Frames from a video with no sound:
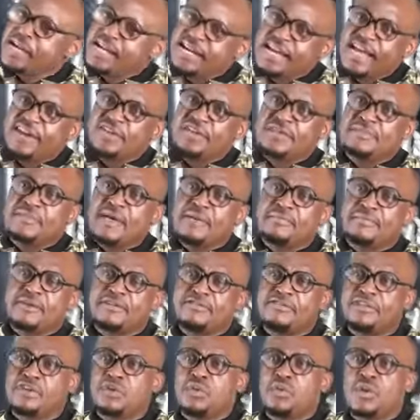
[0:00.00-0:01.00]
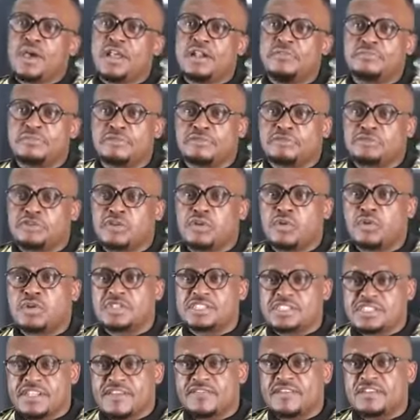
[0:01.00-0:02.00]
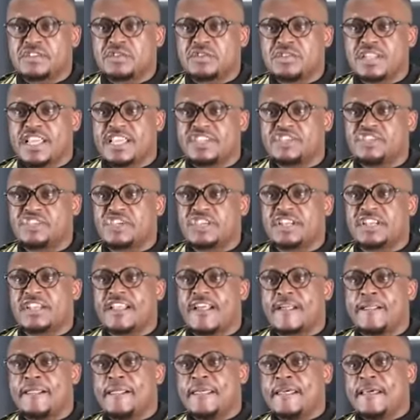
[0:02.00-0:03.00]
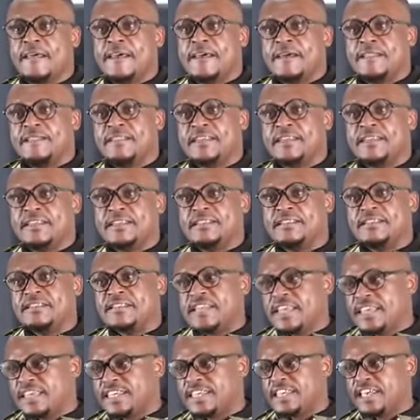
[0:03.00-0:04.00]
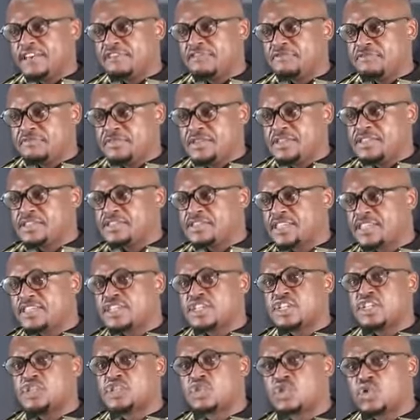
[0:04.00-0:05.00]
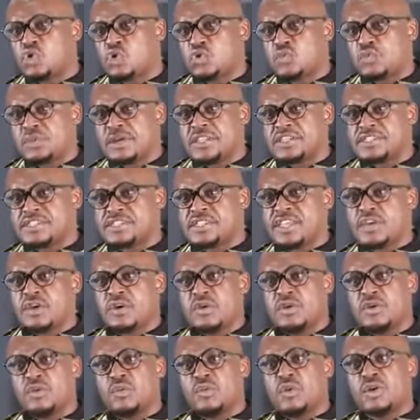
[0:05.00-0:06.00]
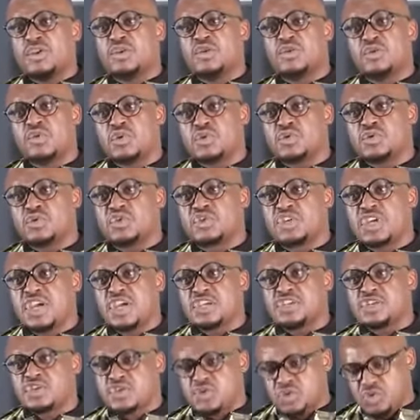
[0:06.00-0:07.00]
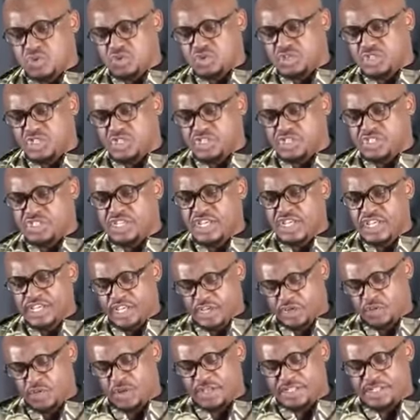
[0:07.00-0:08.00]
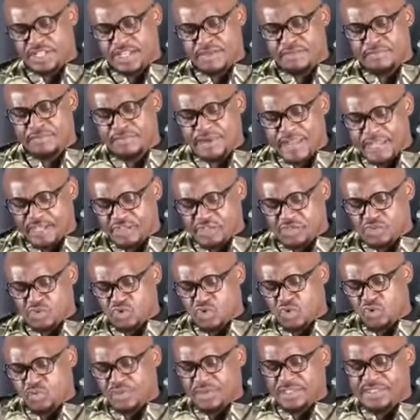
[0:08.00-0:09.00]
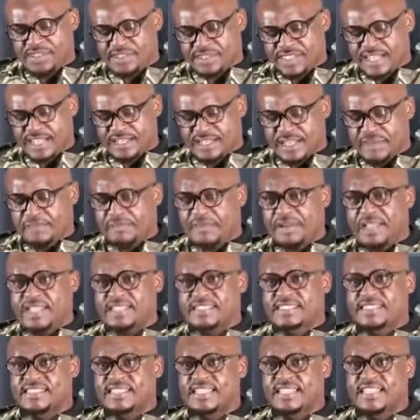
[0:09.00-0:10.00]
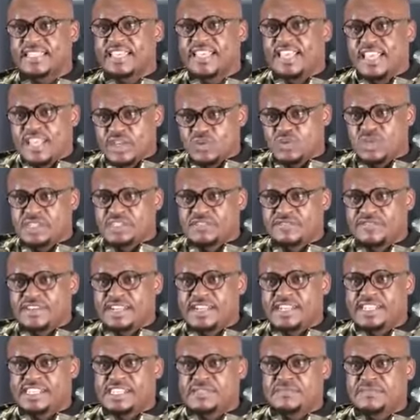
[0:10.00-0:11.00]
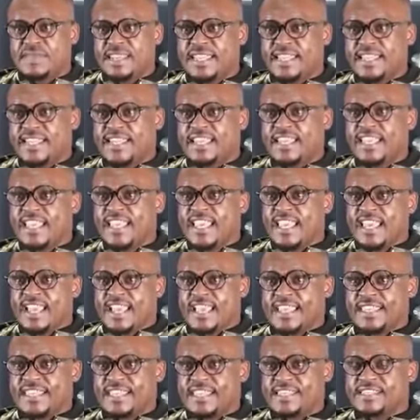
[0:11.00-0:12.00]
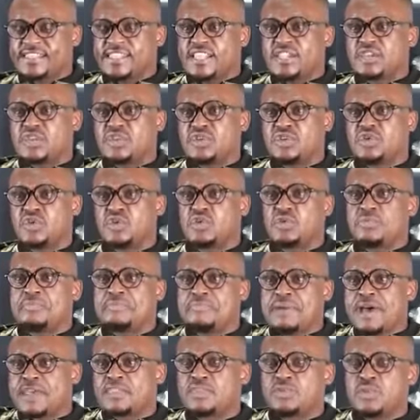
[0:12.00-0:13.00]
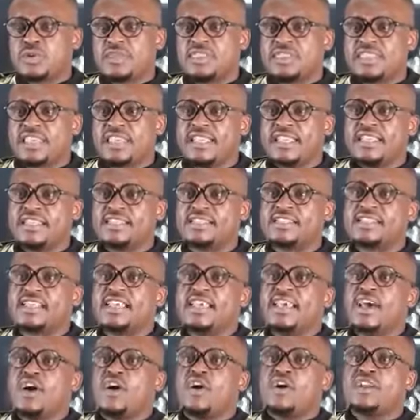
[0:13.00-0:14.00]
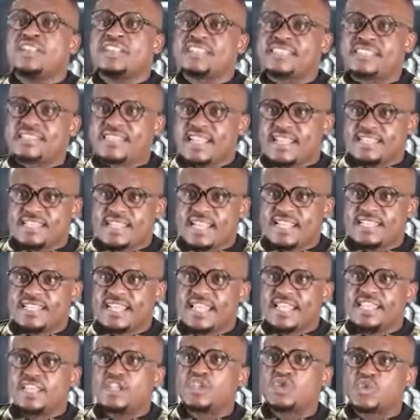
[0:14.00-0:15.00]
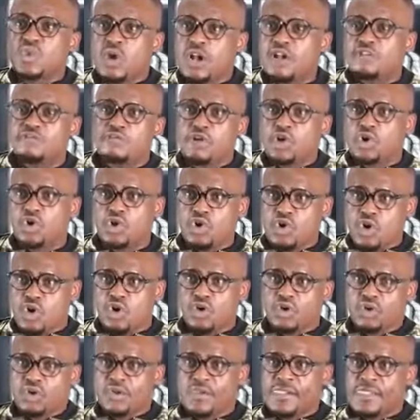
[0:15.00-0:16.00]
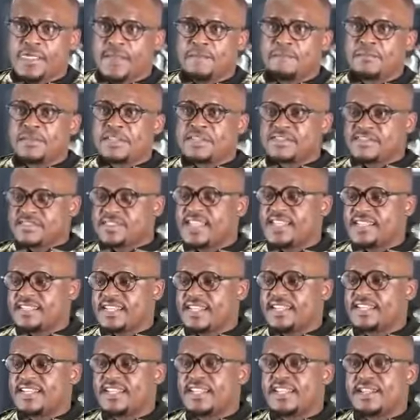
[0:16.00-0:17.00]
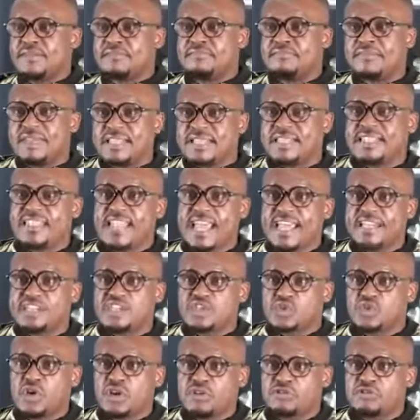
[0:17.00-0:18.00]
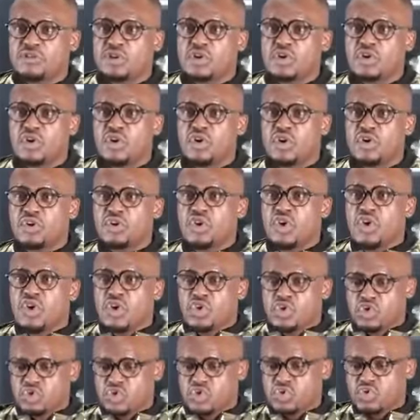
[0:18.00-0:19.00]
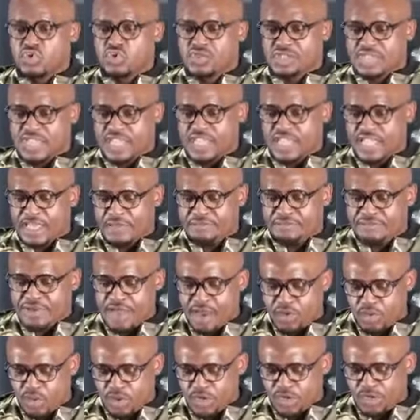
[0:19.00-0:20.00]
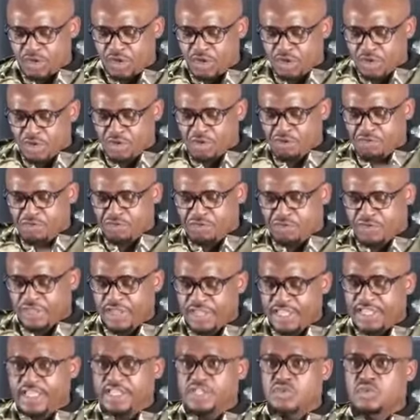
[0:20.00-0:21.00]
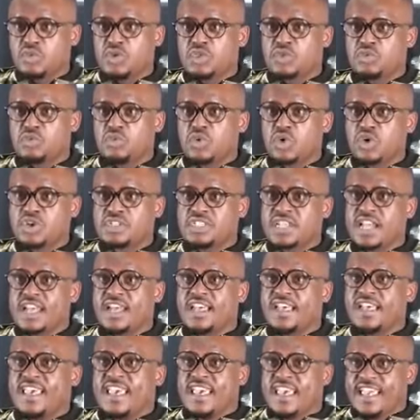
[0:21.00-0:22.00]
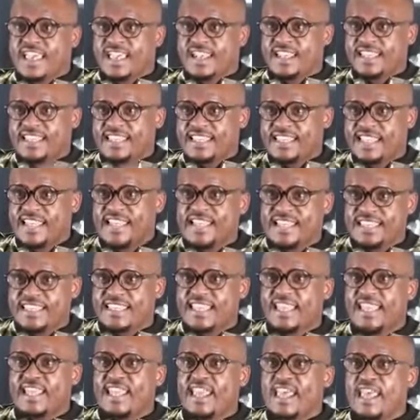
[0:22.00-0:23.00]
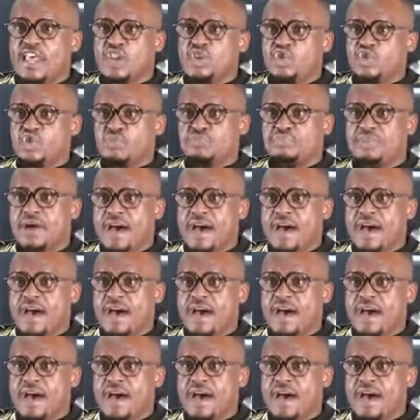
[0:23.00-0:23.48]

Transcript: And I remember very well, before we traveled to Nigeria, they gave me certain soap and say, when you go to church, use this. It was a black soap inside a plastic. It was very smelly, and they said you should bath with it on Saturday 12 o'clock. Saturday midnight 12 o'clock, you should take a bowl, fill it with water, and get there and you